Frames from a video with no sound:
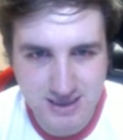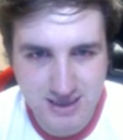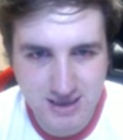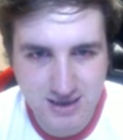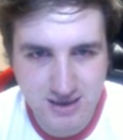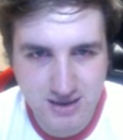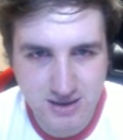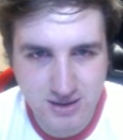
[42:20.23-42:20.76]

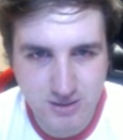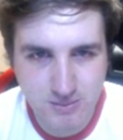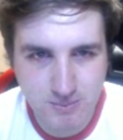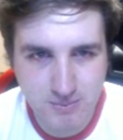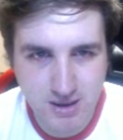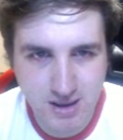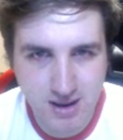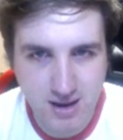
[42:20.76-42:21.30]

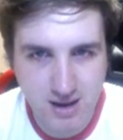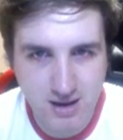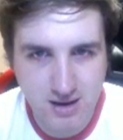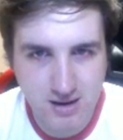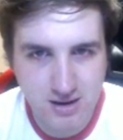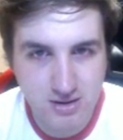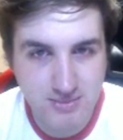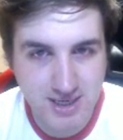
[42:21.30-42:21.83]
Um,
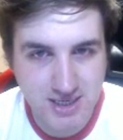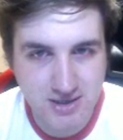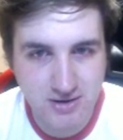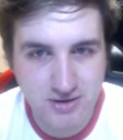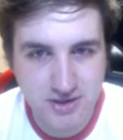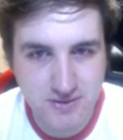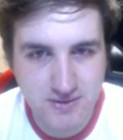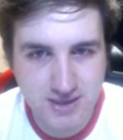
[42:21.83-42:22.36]
oh my
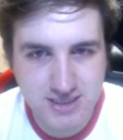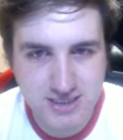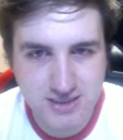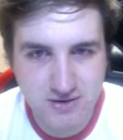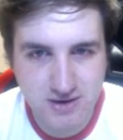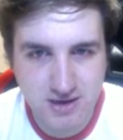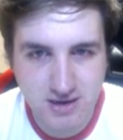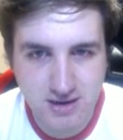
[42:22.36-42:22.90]
god, are you actually
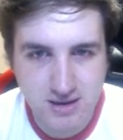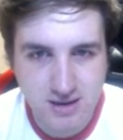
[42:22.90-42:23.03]
joking?